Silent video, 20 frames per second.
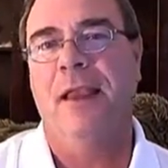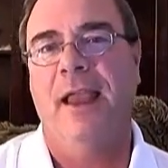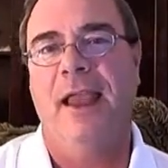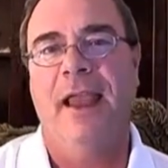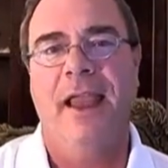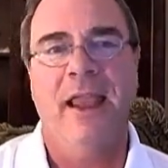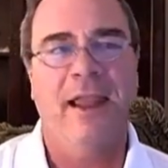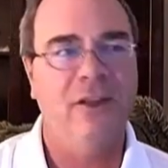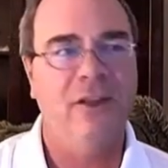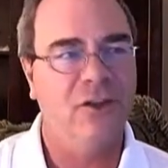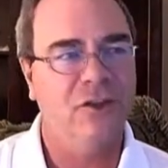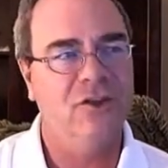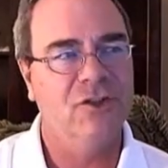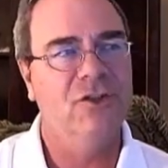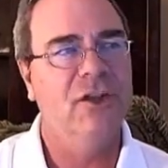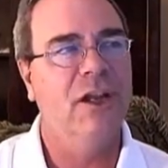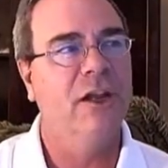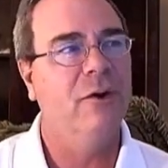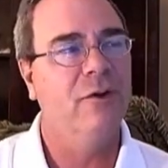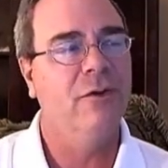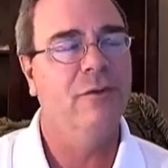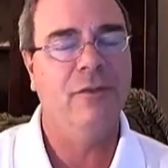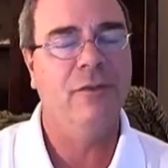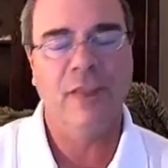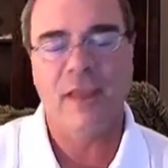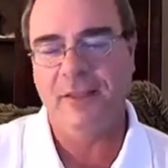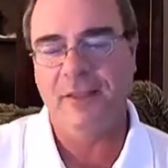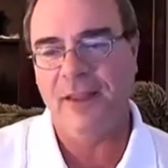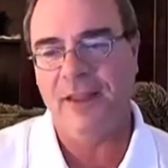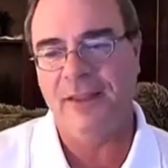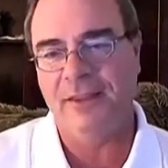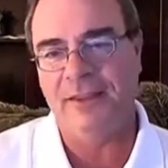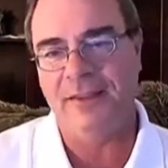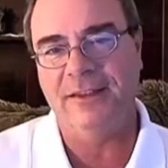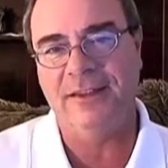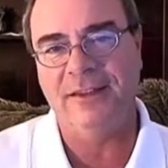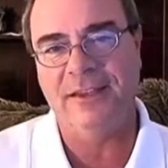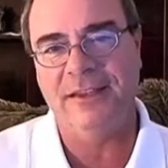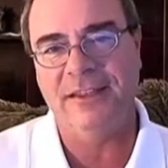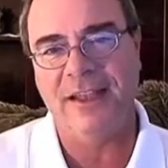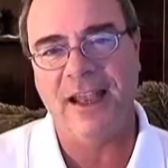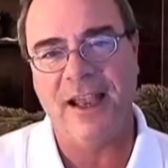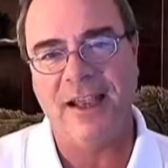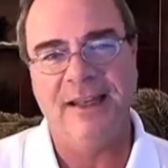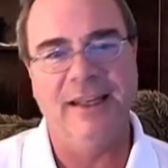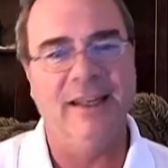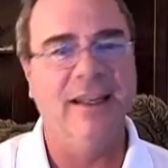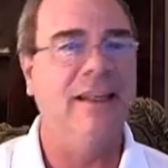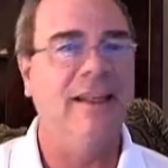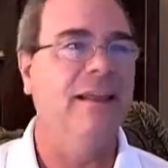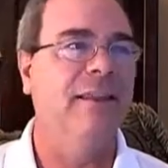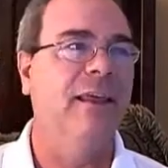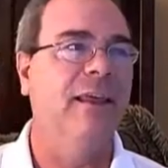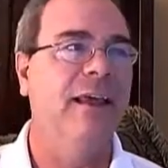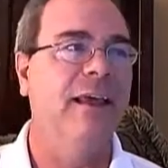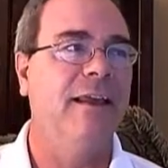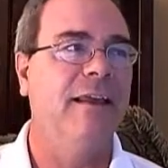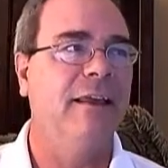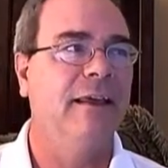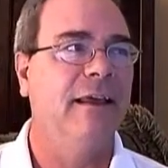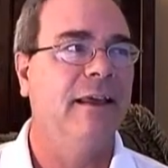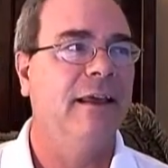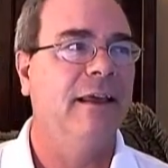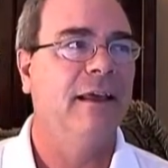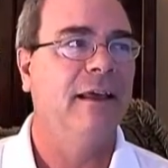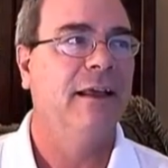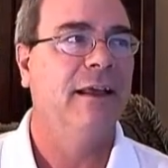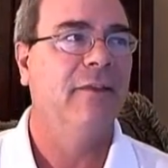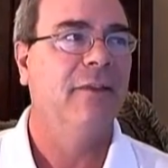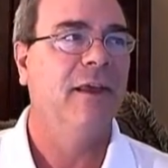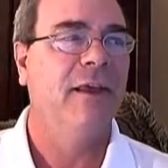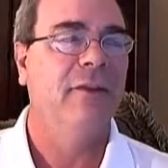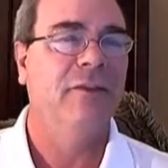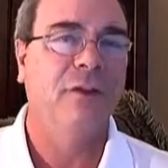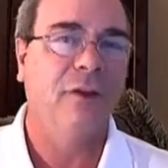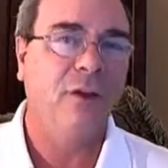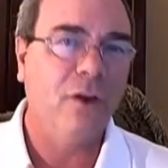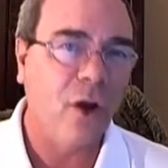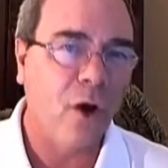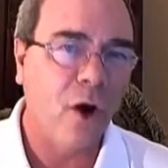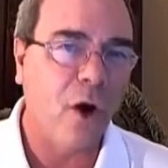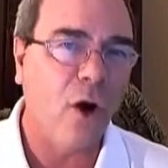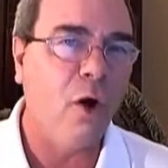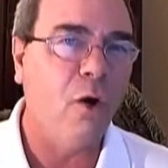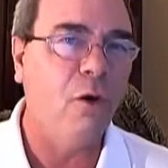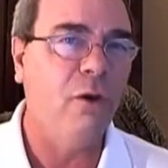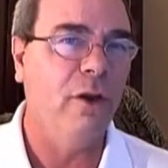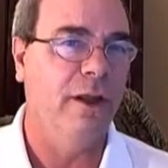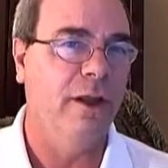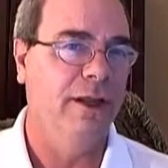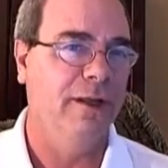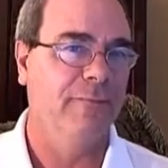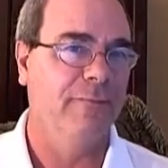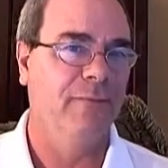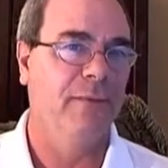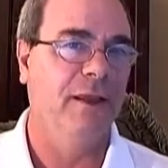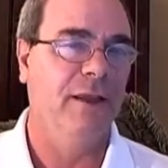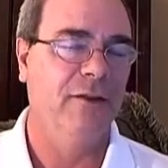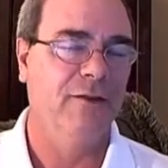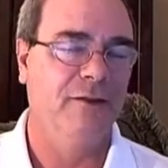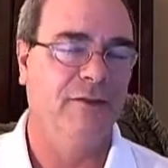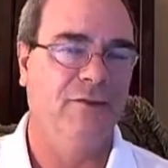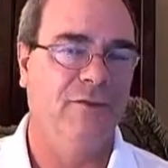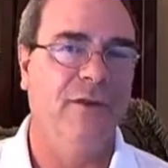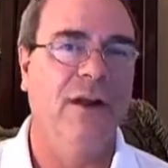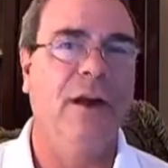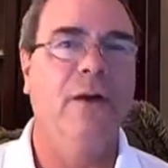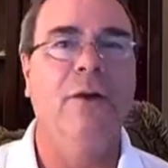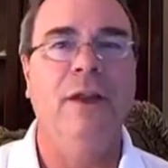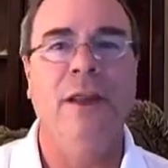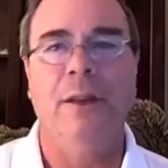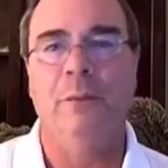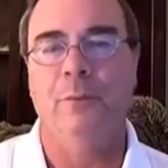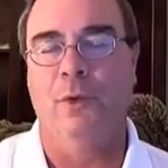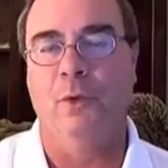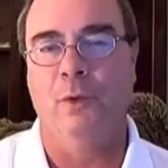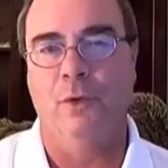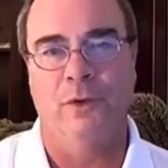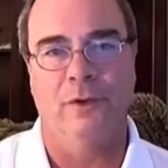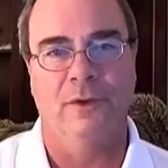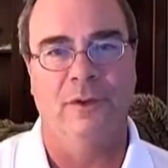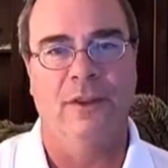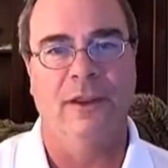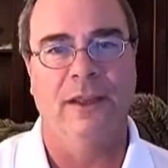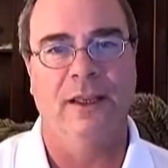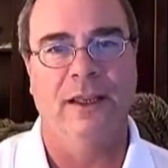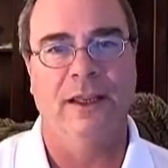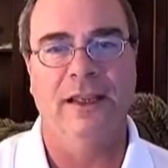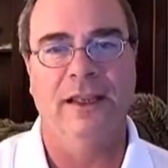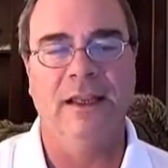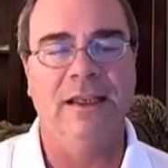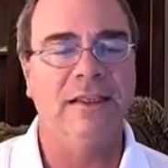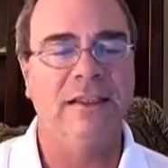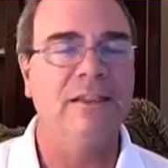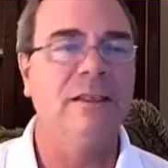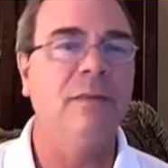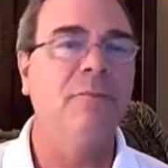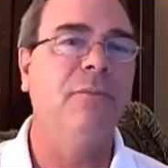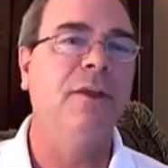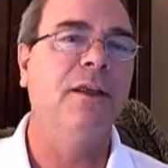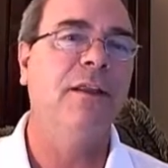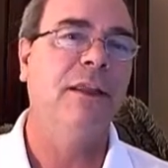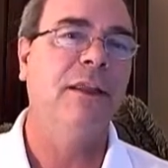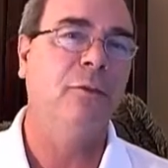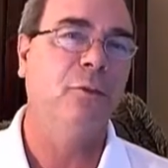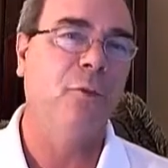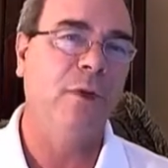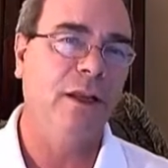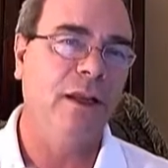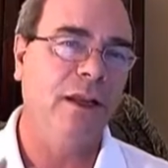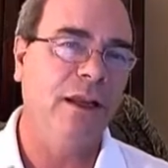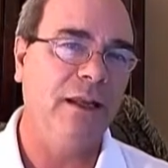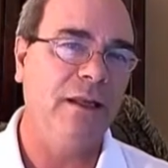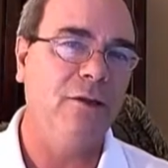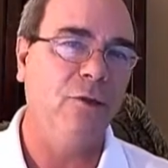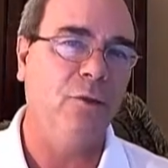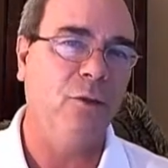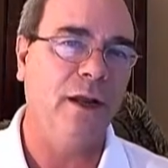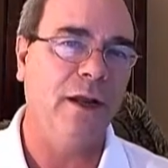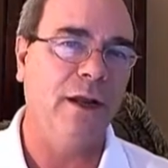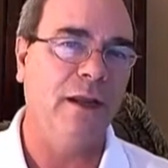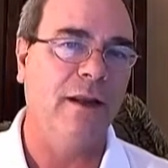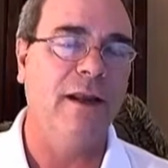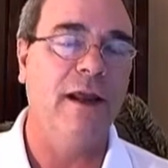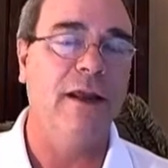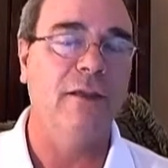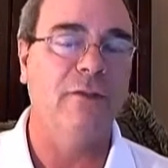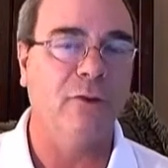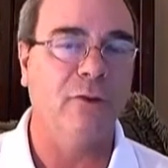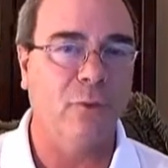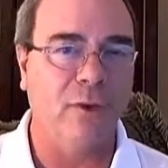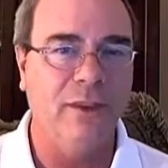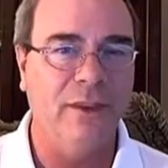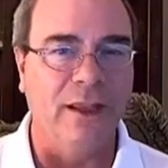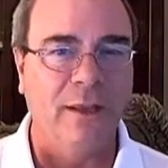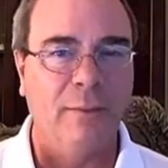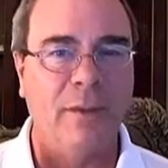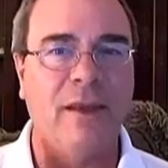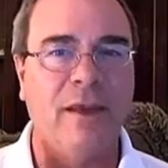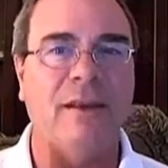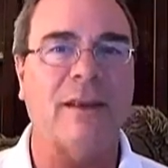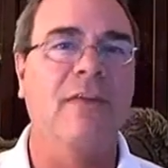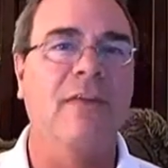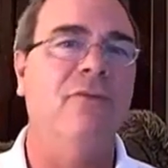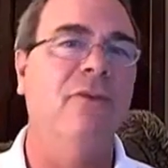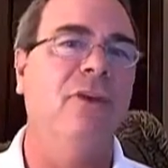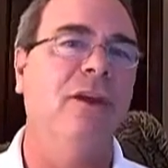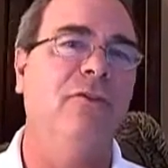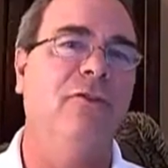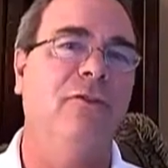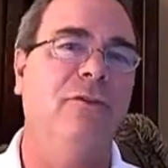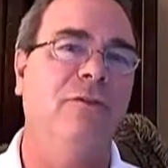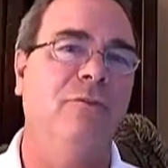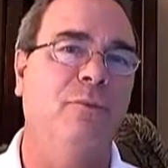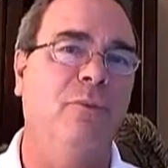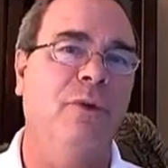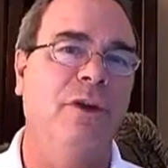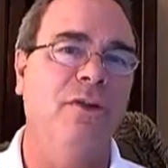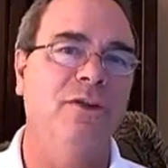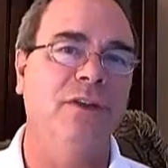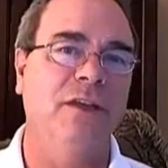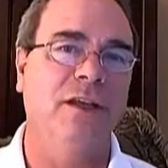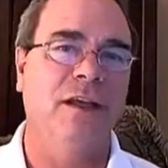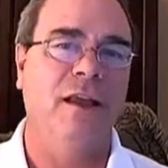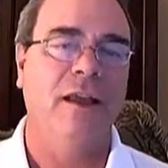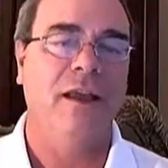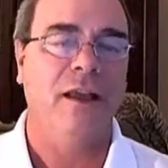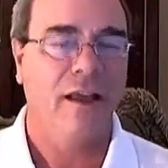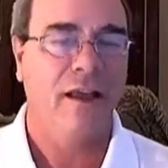and, and just share that that this this idea that that the calling is a very important thing. It's something that we need to recognize as we think about a definition of preaching